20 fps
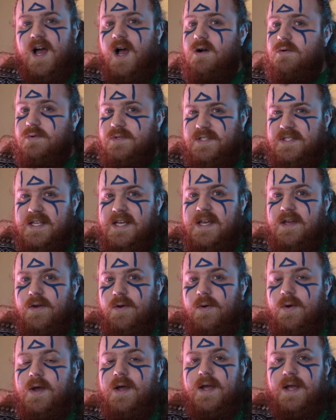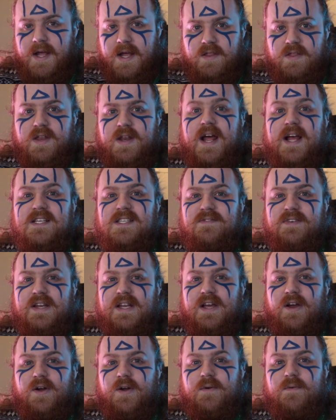I will see you in the next
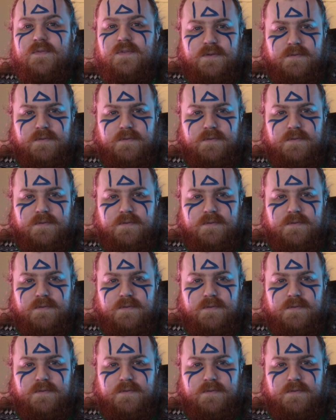video.